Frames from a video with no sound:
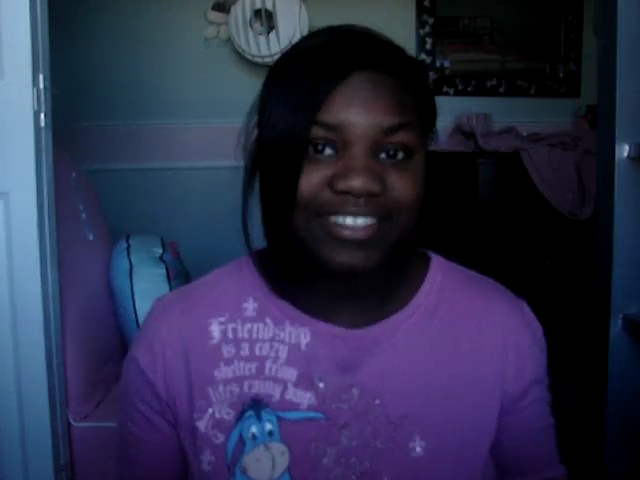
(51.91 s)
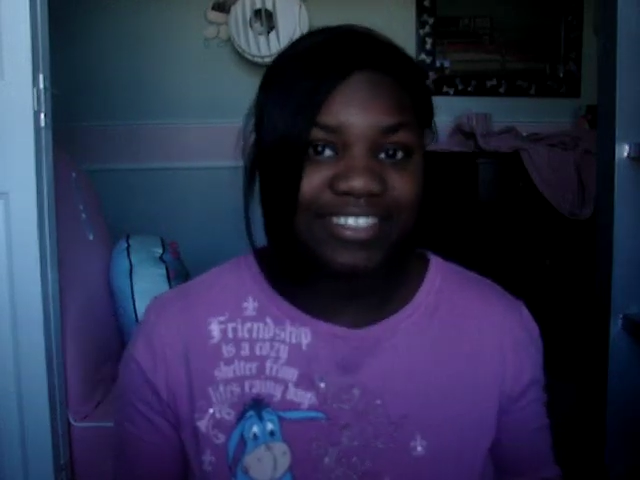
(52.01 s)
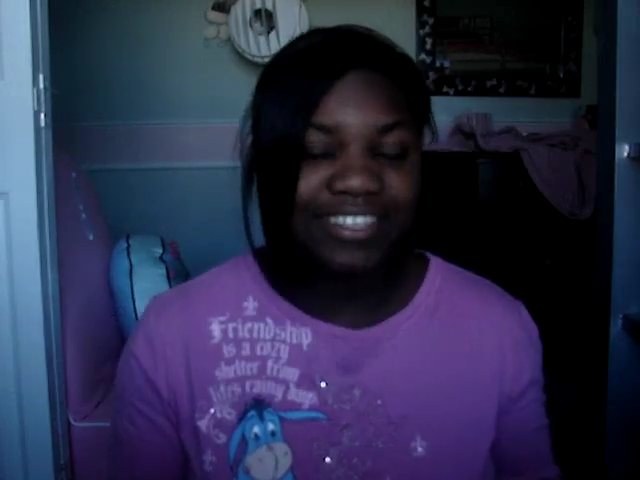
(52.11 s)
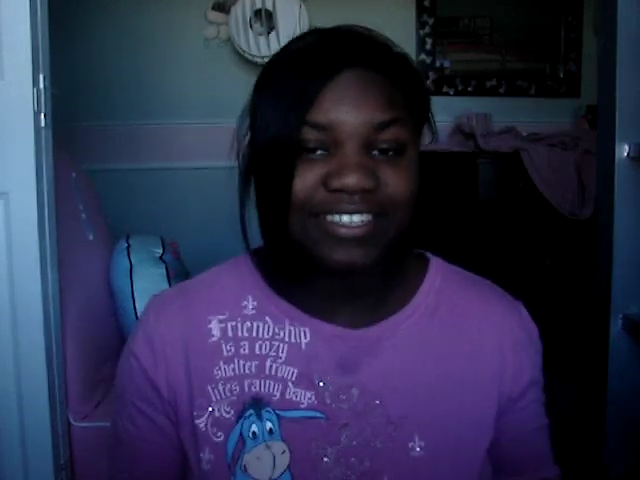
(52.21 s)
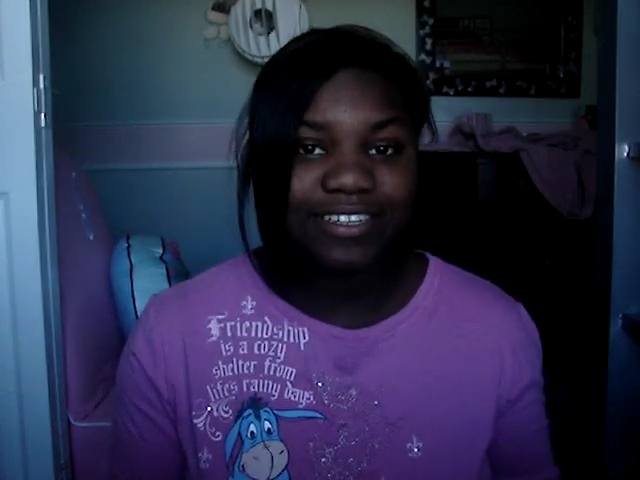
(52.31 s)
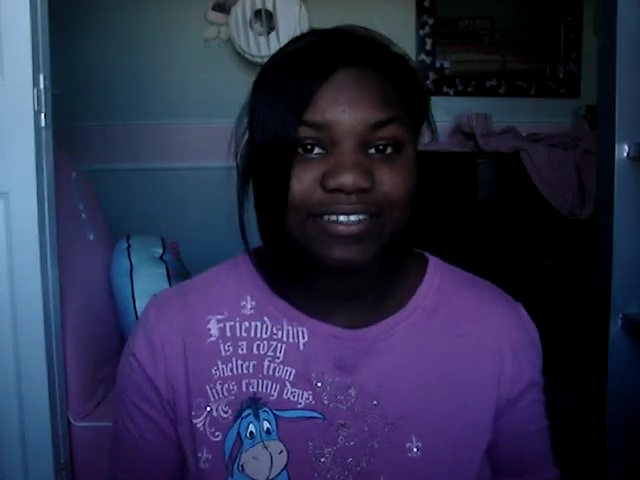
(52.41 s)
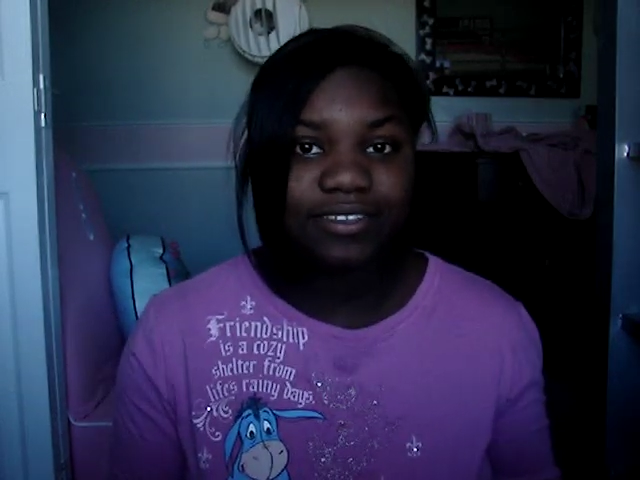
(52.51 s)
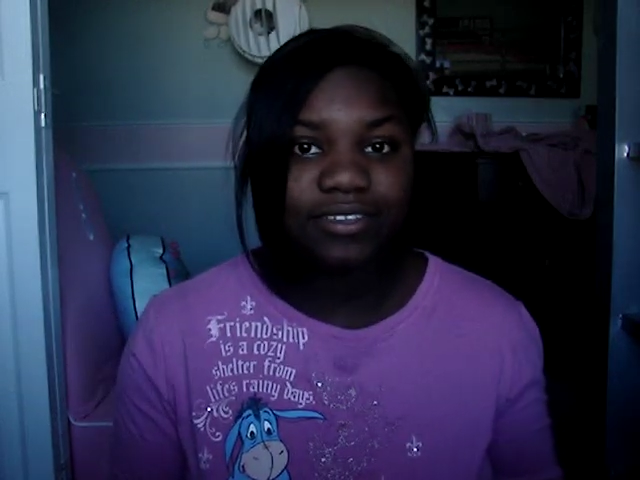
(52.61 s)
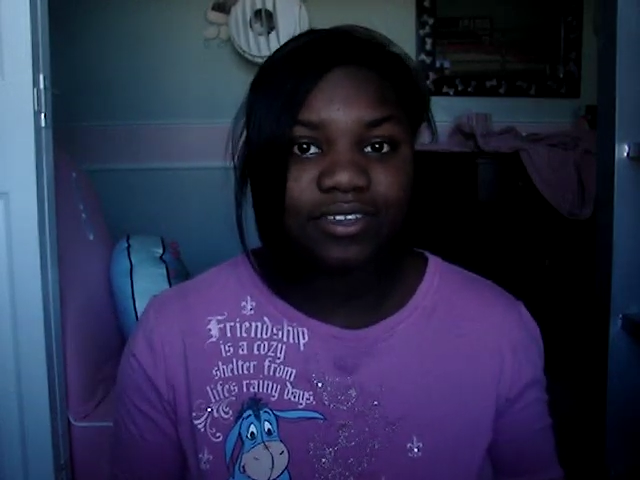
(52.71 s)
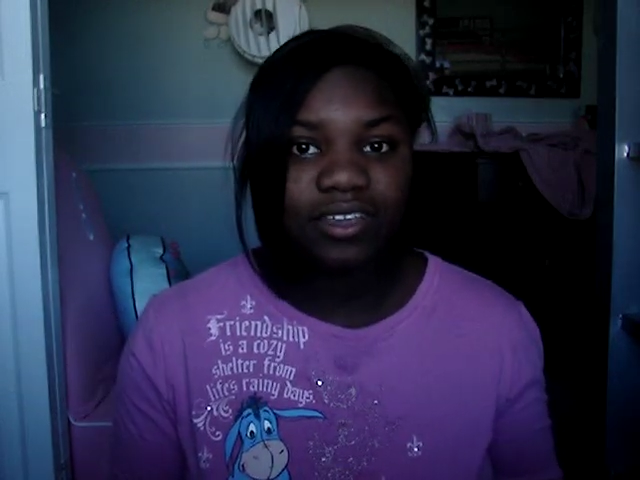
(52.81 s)
of the
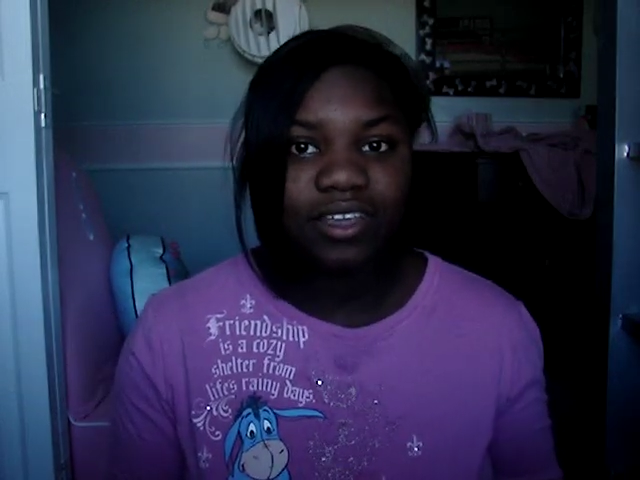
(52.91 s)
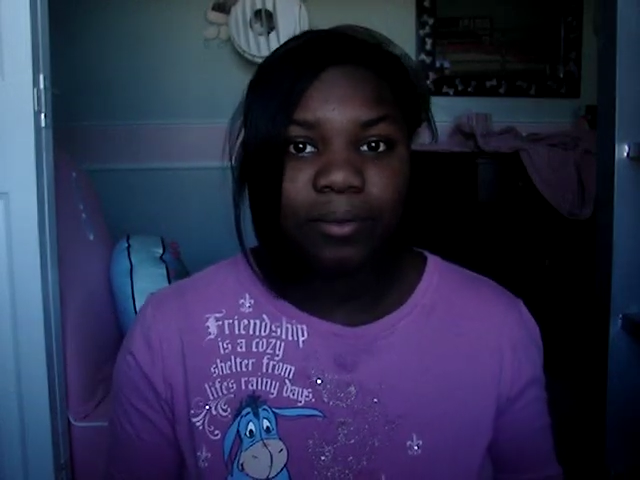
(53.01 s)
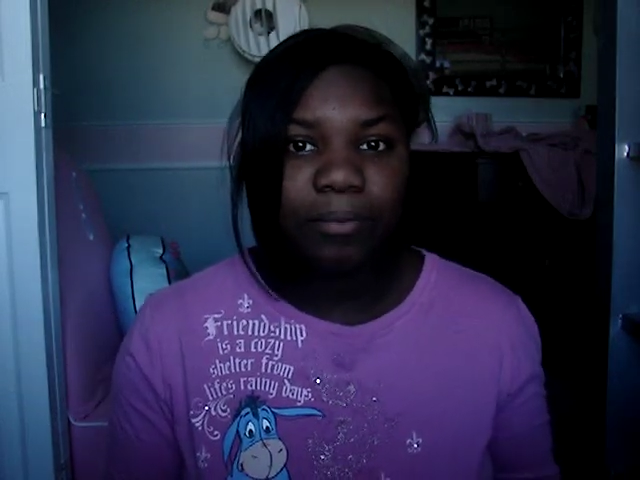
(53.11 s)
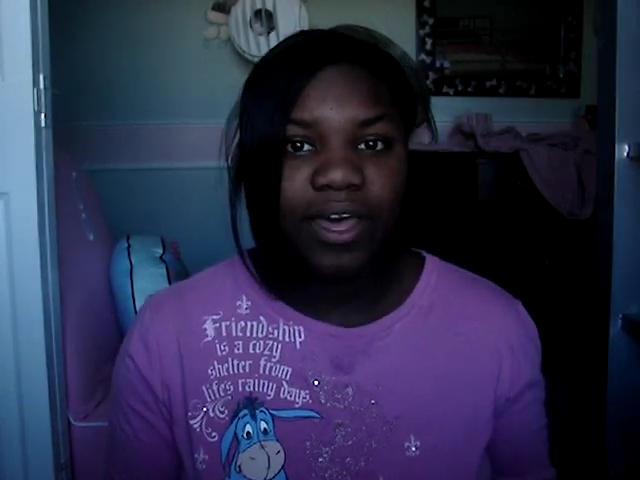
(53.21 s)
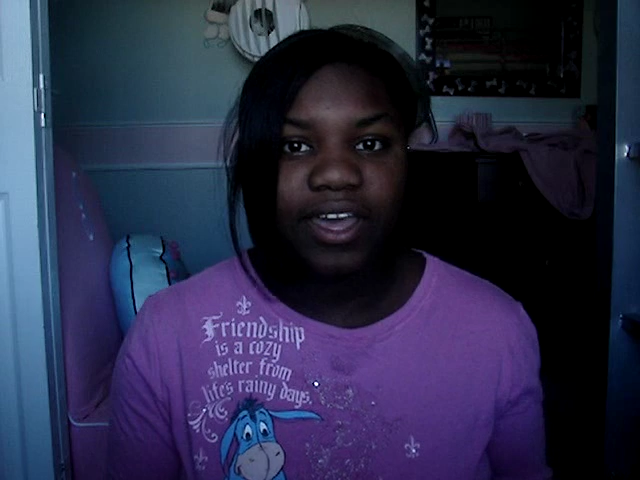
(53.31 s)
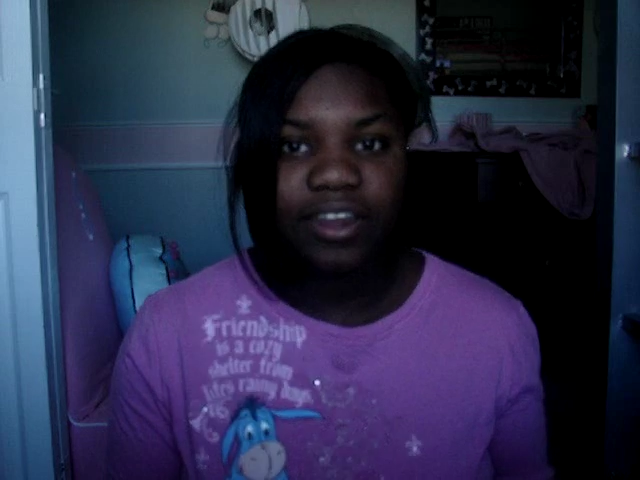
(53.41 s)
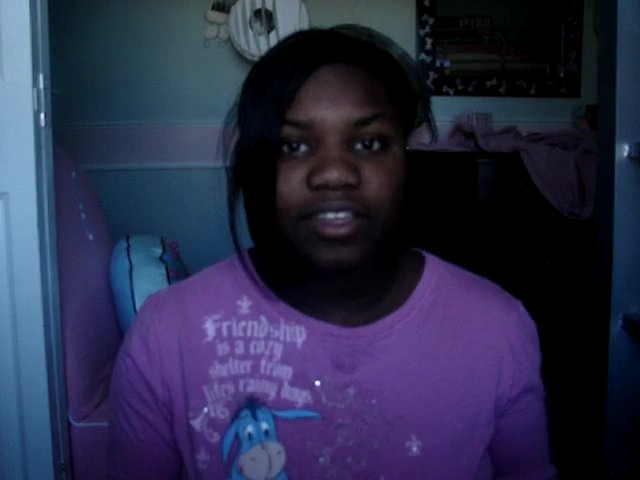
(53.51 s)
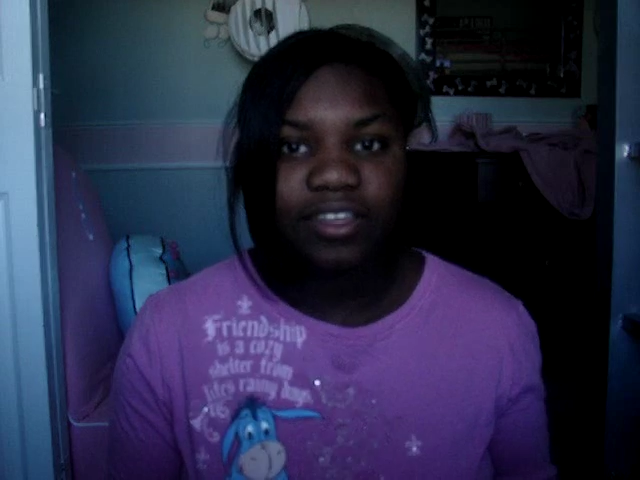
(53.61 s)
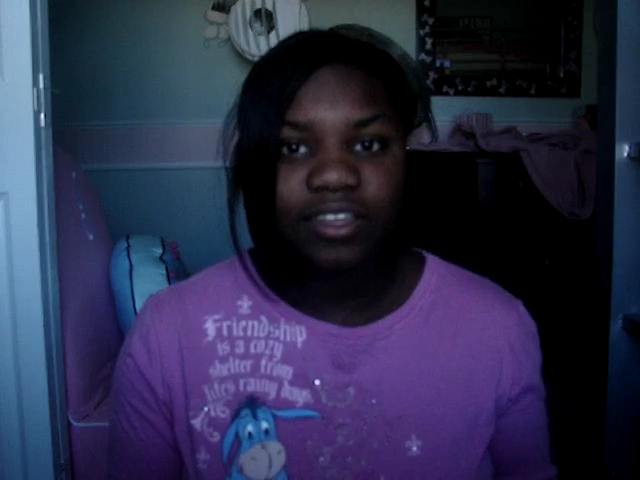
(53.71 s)
sentence. But